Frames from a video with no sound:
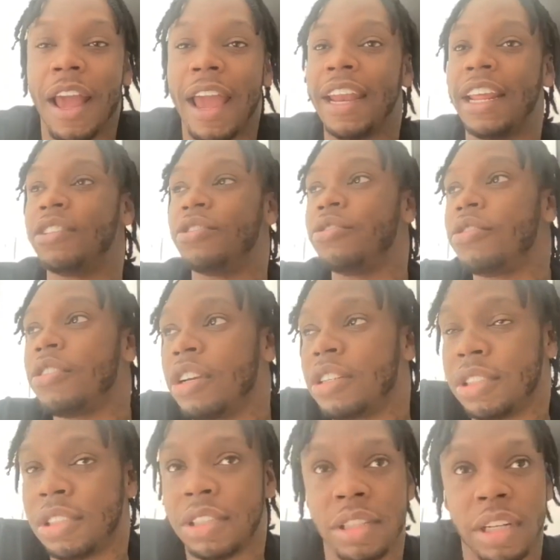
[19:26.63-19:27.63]
And it took
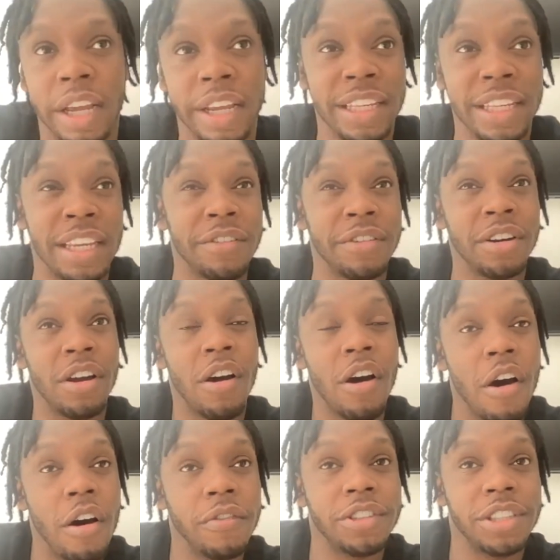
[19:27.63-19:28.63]
us a year and a
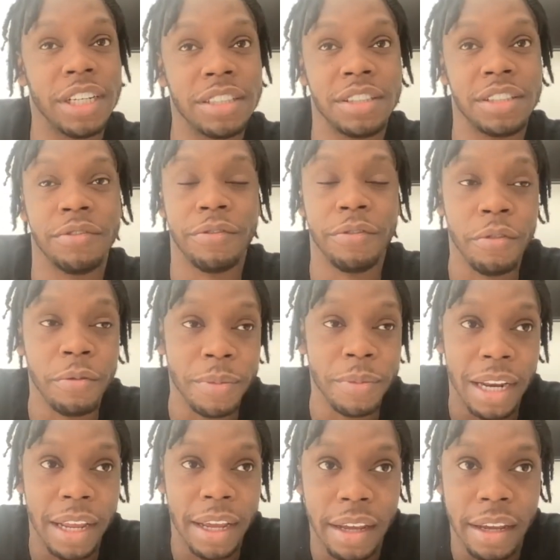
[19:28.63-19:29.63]
half just to
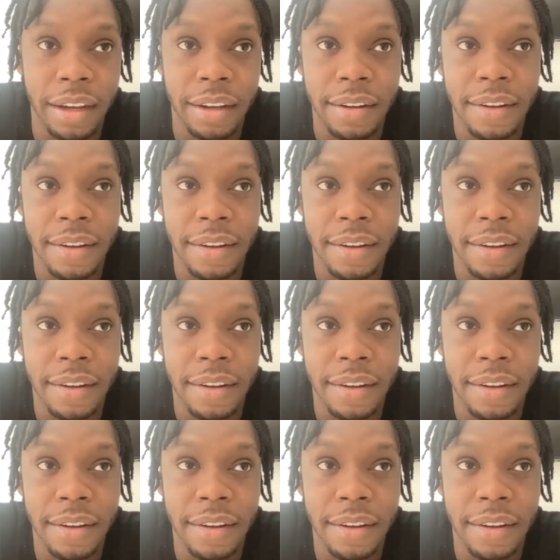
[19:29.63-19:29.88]
formulate it,